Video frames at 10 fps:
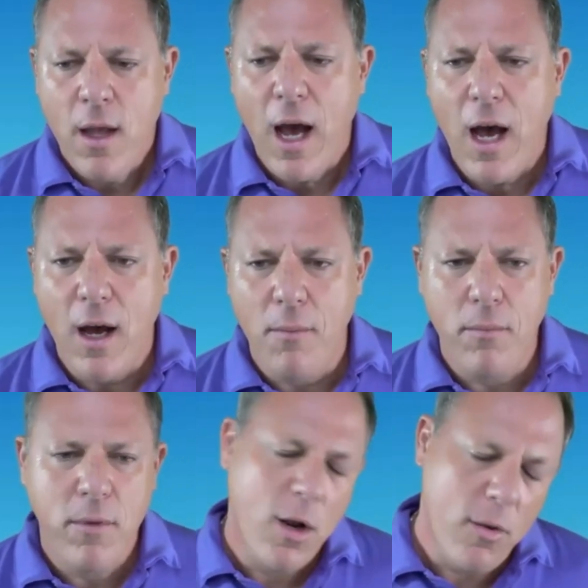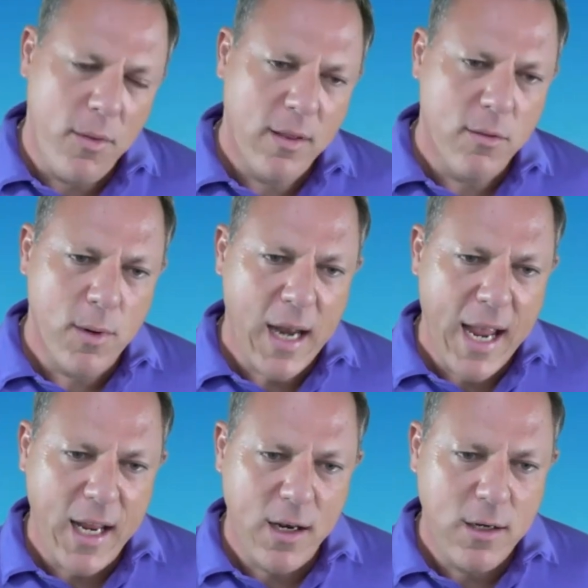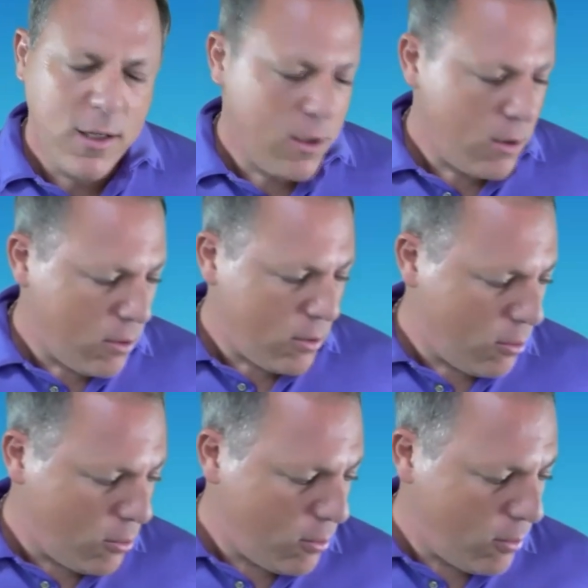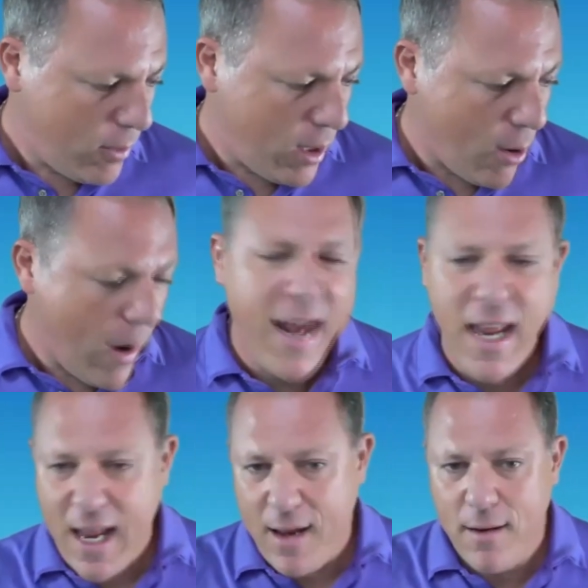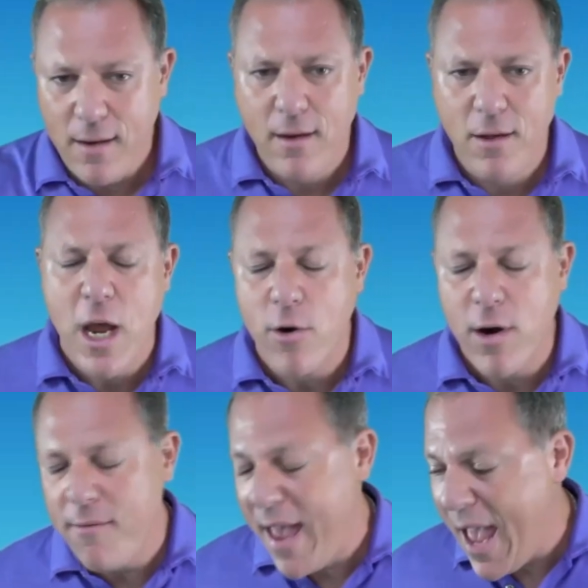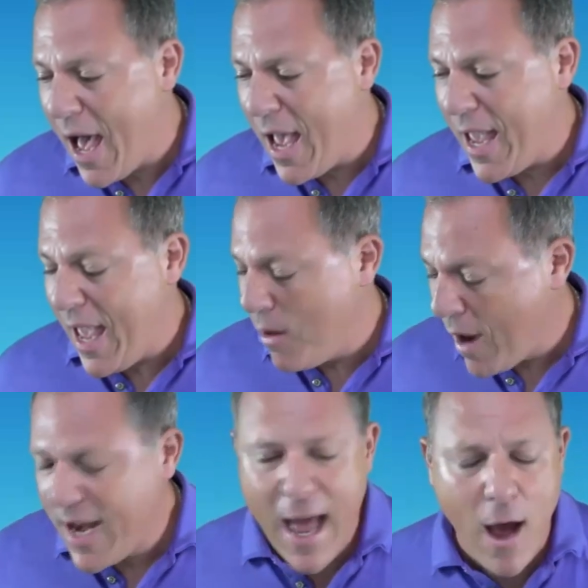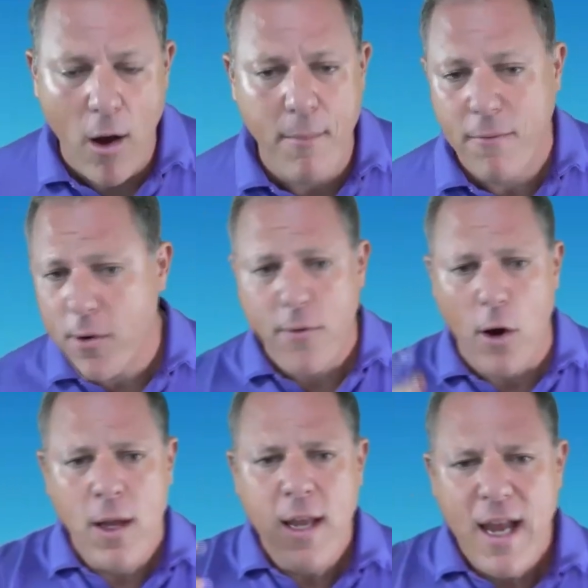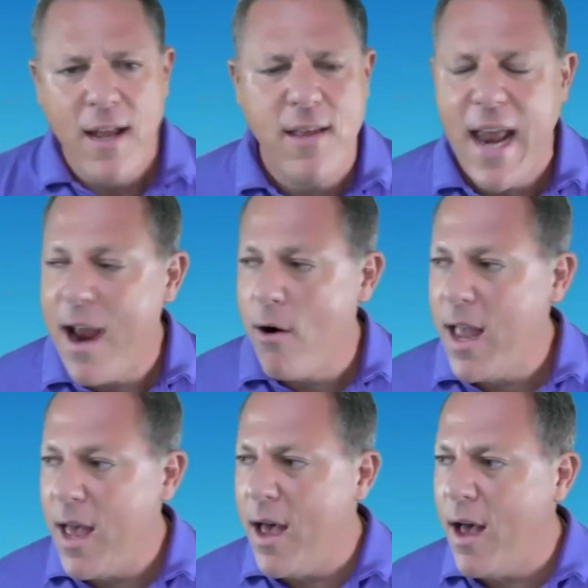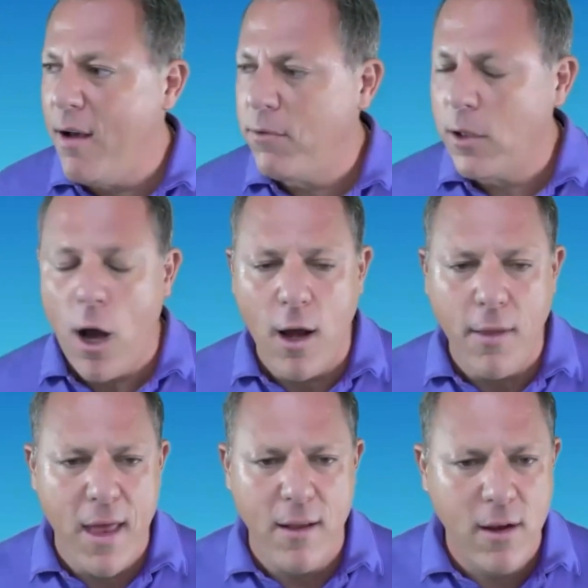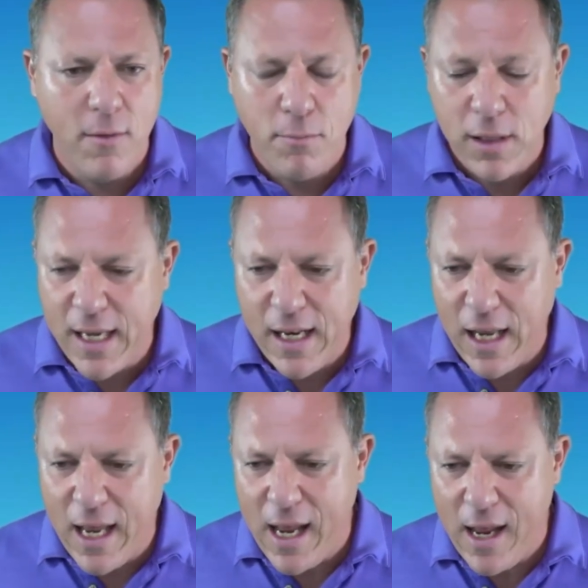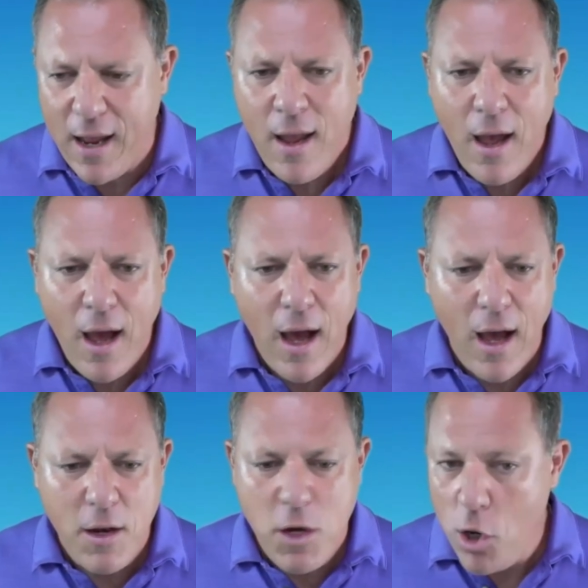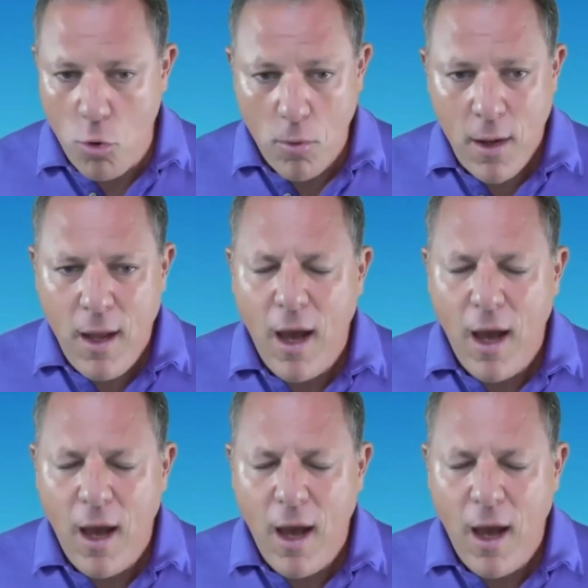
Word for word: Um, you know, this is related to, you know, any generative AI. And right now, I mean, first of all, it's an area of law that is completely uh, new.